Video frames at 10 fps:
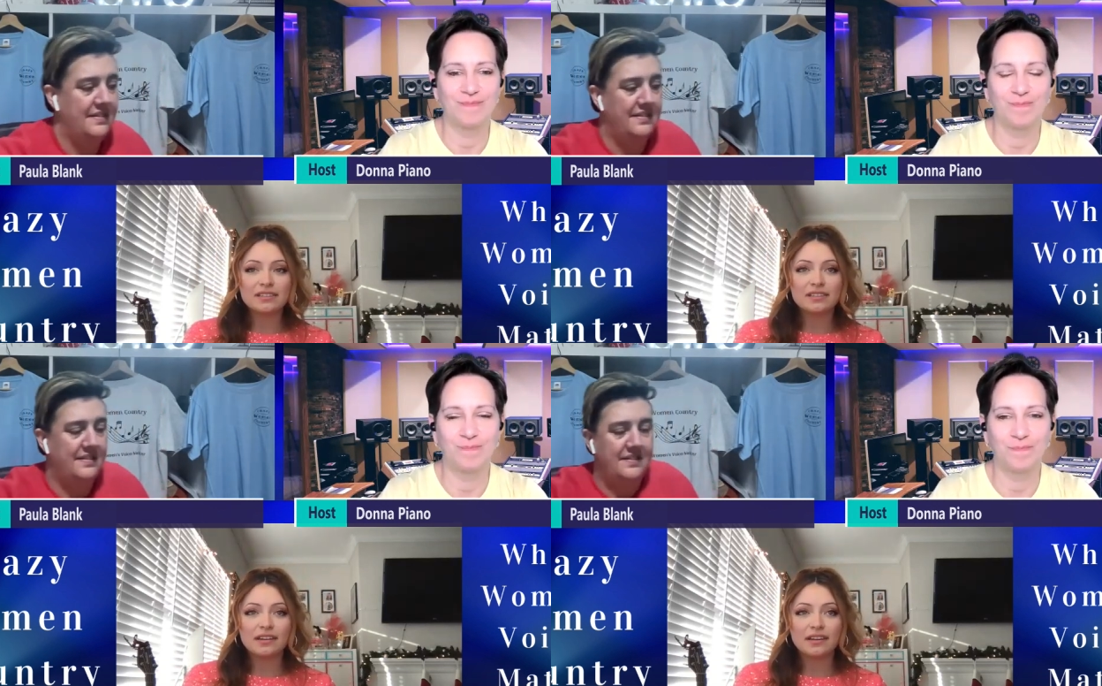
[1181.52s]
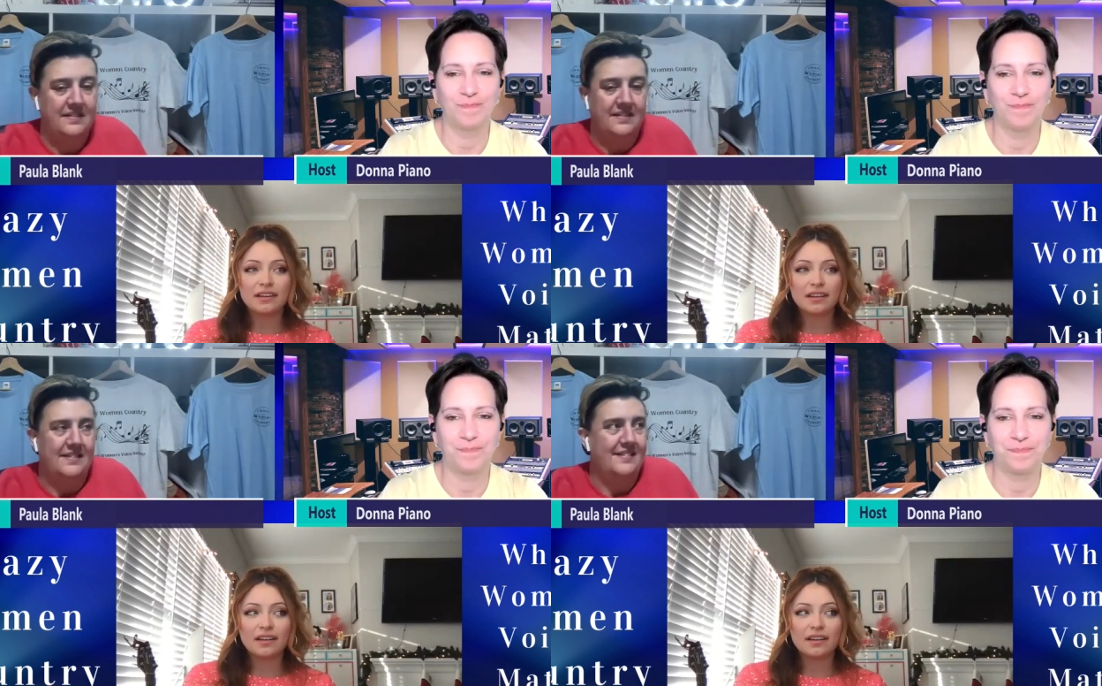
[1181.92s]

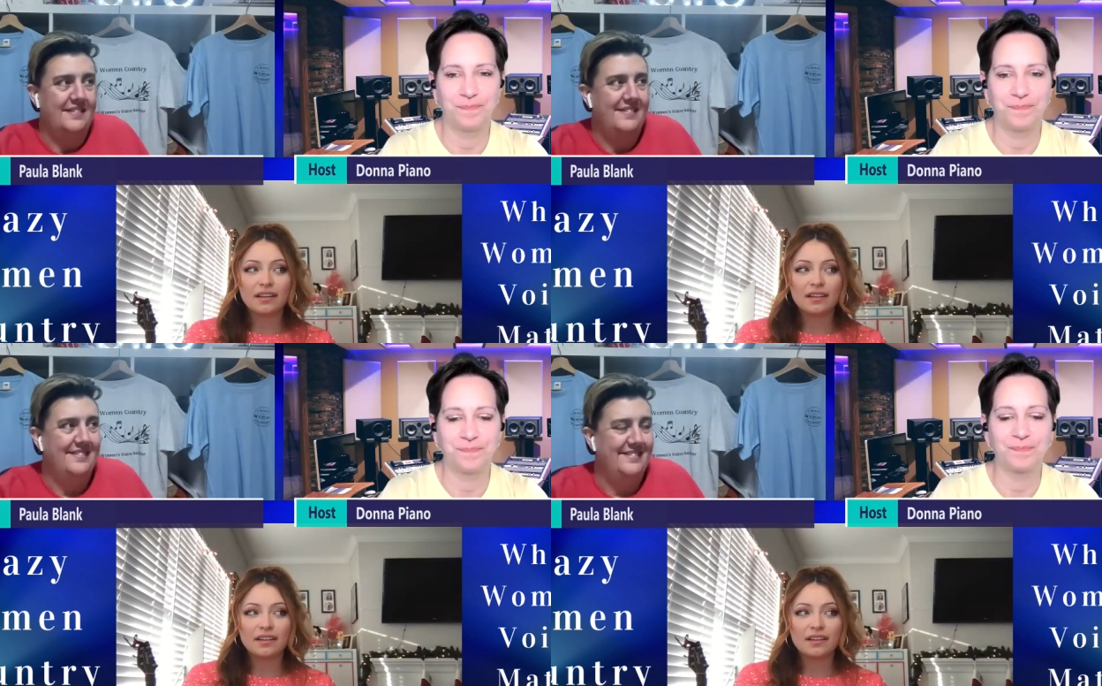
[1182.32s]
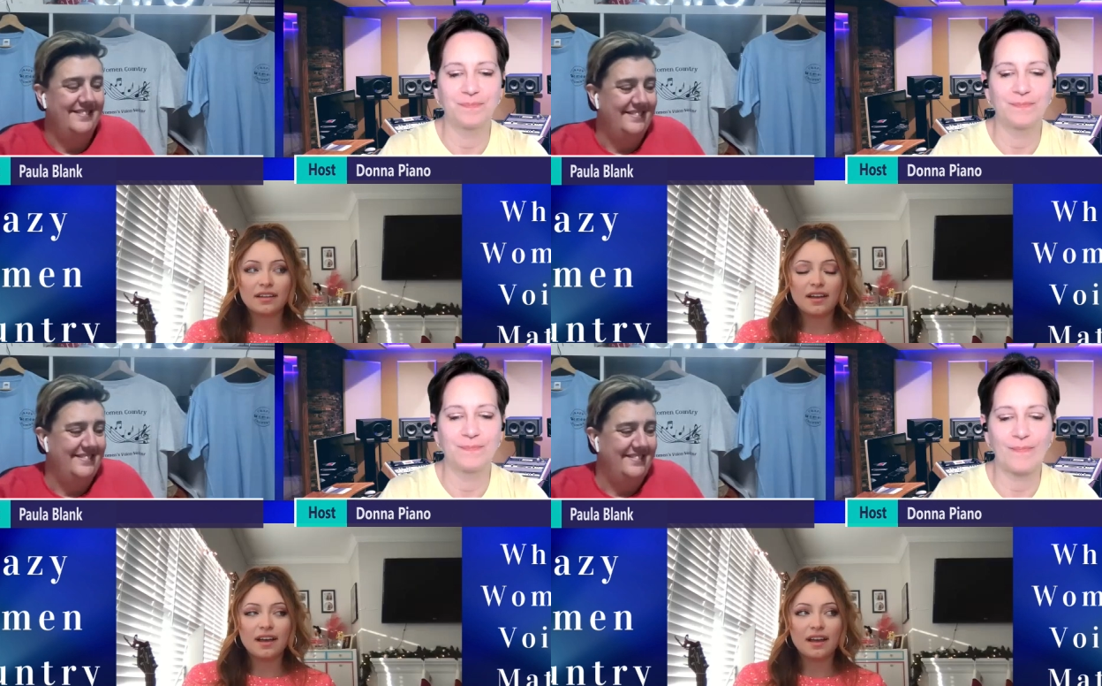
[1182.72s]

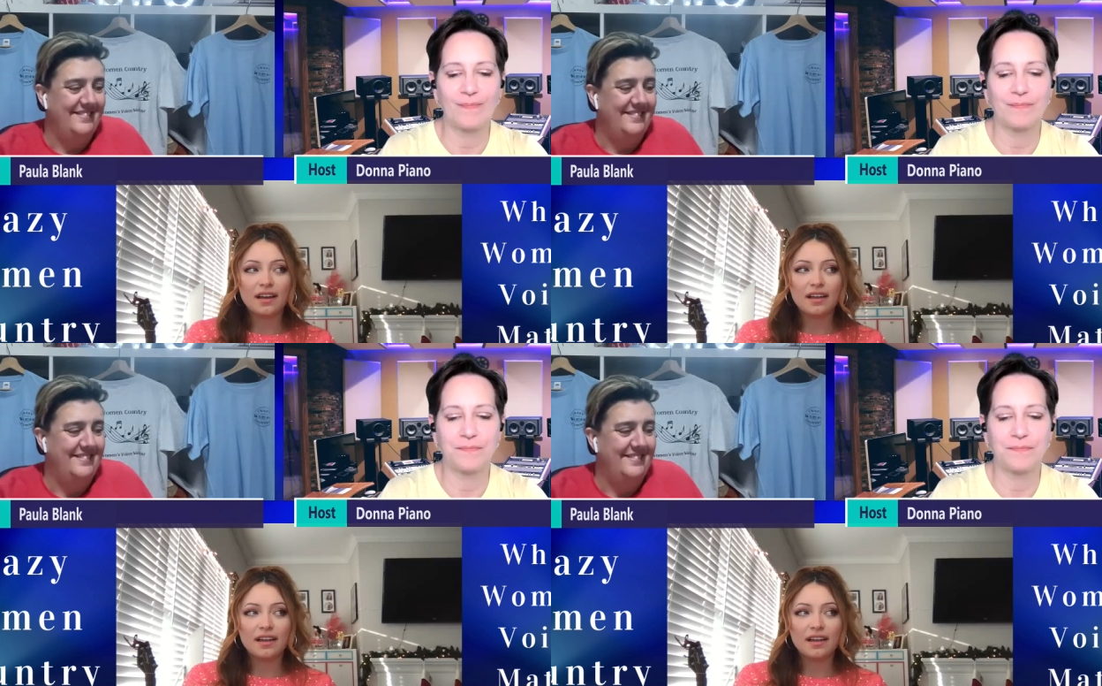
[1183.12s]
Nothing is said.